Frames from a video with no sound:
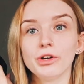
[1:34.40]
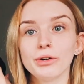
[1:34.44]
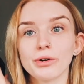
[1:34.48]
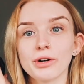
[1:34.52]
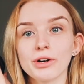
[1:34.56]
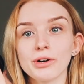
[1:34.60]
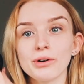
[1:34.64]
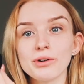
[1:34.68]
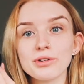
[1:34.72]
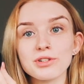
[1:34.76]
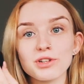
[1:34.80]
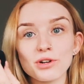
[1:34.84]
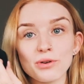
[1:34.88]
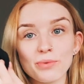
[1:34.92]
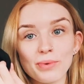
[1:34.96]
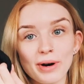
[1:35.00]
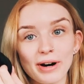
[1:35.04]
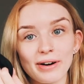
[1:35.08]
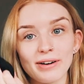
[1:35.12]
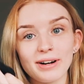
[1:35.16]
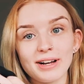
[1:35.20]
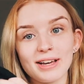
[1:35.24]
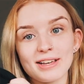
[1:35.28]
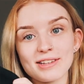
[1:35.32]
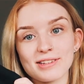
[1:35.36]
You can also
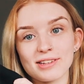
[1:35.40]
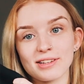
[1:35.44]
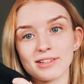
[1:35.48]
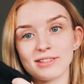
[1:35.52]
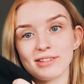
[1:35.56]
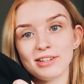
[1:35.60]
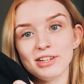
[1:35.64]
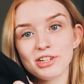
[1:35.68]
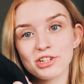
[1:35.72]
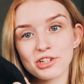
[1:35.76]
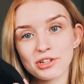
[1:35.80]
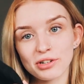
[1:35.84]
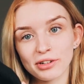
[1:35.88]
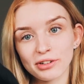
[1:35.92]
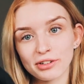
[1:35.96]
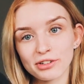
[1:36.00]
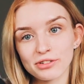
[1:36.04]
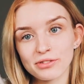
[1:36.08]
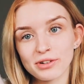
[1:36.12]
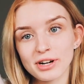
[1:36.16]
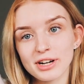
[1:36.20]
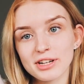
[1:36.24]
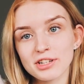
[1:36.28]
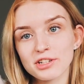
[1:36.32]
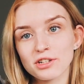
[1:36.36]
wear it as a
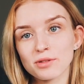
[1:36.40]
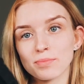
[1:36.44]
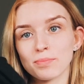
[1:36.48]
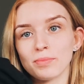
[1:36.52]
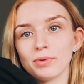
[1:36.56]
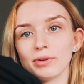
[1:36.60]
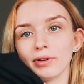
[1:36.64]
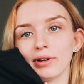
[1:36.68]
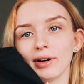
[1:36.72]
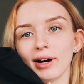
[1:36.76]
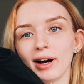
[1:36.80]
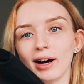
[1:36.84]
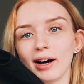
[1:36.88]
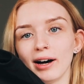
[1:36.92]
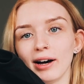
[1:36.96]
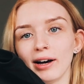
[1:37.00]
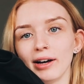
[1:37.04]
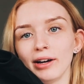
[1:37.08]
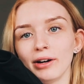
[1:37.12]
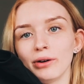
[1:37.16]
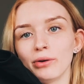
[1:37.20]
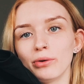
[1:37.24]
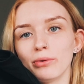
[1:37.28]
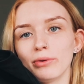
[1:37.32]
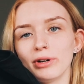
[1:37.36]
t-shirt dress, but
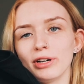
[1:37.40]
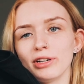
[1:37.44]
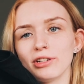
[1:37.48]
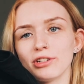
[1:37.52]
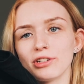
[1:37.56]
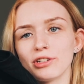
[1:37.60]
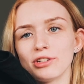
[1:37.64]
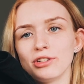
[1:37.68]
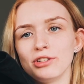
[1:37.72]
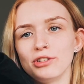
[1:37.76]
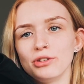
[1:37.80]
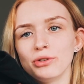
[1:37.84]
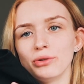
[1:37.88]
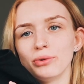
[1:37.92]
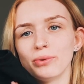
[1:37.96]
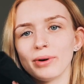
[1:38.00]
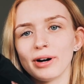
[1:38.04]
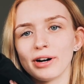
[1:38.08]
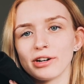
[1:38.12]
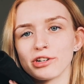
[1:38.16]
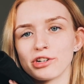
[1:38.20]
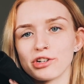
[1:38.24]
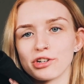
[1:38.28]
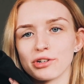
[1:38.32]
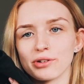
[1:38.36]
I always do
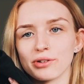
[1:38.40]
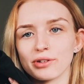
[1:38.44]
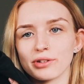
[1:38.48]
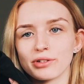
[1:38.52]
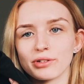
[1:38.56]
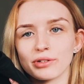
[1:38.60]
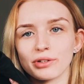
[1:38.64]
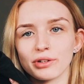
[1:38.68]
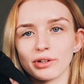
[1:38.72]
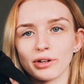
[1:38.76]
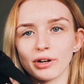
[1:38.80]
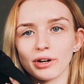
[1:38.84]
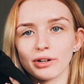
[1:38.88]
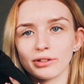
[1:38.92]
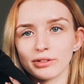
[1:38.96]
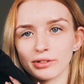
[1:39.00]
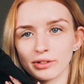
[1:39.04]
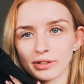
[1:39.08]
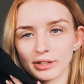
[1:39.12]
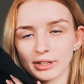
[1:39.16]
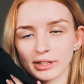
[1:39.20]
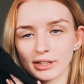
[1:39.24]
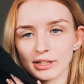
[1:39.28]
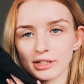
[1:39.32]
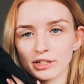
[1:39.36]
wear shorts
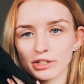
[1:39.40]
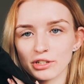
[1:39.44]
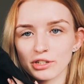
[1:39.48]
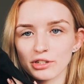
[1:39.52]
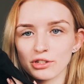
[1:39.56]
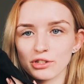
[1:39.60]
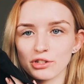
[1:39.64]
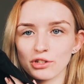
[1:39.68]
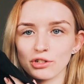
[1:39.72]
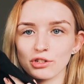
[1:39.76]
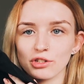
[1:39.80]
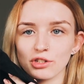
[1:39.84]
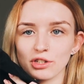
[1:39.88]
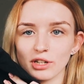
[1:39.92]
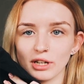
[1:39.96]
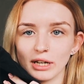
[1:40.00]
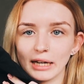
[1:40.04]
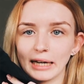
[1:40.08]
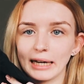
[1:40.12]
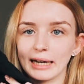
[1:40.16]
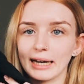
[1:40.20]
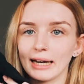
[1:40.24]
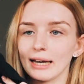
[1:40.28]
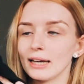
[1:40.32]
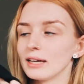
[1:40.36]
under this just in
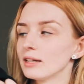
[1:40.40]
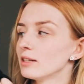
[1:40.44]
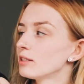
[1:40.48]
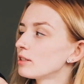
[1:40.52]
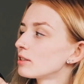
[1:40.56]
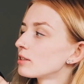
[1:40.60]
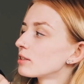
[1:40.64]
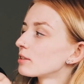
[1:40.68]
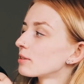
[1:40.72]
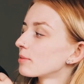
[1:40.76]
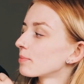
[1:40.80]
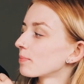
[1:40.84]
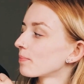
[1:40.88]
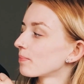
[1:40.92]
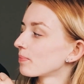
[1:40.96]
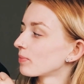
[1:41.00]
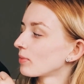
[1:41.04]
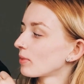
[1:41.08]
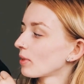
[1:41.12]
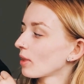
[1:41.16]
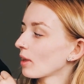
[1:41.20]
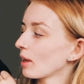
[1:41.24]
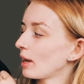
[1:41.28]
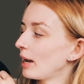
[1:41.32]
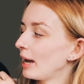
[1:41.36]
case.
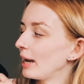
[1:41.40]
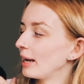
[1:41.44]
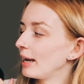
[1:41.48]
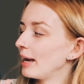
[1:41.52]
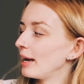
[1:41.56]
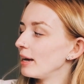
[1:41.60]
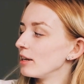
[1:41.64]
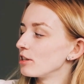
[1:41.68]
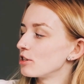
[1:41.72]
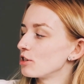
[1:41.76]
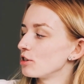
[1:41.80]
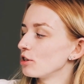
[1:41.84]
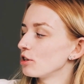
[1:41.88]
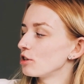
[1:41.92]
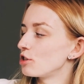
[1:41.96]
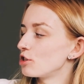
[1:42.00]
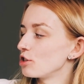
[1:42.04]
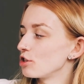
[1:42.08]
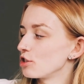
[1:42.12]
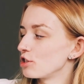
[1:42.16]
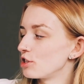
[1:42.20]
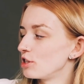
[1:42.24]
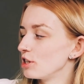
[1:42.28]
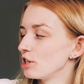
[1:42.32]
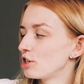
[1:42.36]
Yeah, it's not
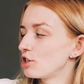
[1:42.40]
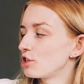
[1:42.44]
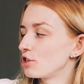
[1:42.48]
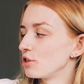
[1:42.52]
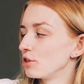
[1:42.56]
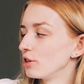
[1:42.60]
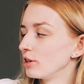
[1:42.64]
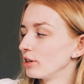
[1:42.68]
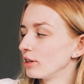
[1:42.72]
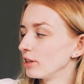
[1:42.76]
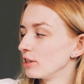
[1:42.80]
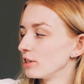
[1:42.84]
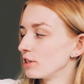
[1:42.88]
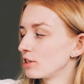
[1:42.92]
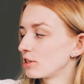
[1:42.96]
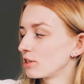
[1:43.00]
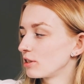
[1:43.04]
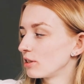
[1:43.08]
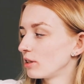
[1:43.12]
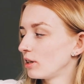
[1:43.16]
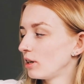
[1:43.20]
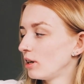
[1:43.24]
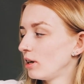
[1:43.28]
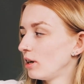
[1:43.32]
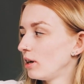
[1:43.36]
just this shirt, it's
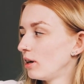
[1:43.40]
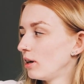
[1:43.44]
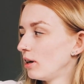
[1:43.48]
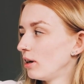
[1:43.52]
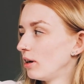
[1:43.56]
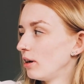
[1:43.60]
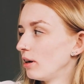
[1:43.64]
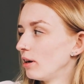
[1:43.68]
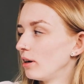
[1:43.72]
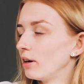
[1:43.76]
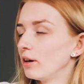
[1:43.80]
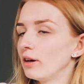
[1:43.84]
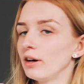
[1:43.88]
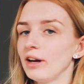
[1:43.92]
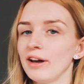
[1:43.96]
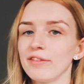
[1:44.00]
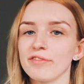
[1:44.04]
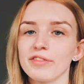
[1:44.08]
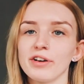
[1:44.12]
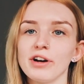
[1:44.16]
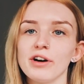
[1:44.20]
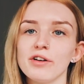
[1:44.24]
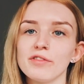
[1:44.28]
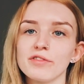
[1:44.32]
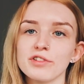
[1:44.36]

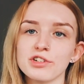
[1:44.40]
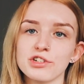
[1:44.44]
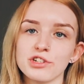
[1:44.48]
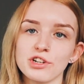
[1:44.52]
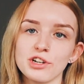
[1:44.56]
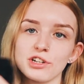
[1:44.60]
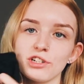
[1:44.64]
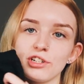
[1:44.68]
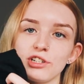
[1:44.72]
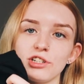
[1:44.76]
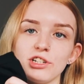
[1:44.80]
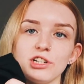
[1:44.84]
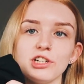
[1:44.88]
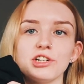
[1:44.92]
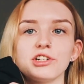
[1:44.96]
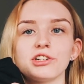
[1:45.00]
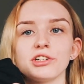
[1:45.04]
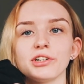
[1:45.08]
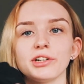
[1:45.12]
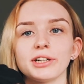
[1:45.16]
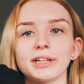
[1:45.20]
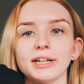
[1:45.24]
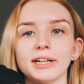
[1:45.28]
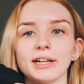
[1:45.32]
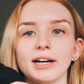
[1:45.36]
every oversized
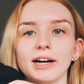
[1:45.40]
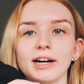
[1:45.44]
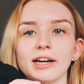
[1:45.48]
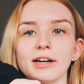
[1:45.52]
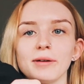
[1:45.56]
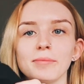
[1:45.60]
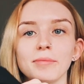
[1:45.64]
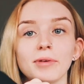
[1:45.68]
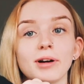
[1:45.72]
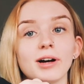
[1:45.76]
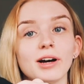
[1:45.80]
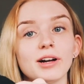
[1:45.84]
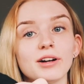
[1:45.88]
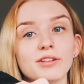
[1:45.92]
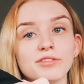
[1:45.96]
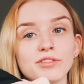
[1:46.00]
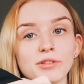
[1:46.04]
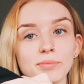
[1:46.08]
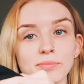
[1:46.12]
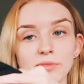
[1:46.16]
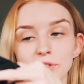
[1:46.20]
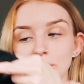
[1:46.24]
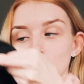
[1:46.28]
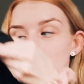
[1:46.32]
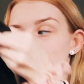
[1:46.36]
t-shirt that I am kind of
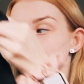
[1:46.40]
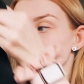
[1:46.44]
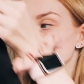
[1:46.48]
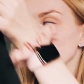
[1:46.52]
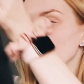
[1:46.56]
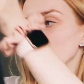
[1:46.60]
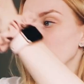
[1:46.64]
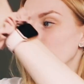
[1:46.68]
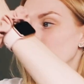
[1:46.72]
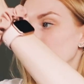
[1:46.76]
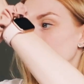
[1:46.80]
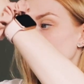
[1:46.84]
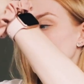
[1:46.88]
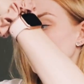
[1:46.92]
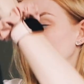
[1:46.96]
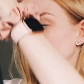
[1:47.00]
obsessed with.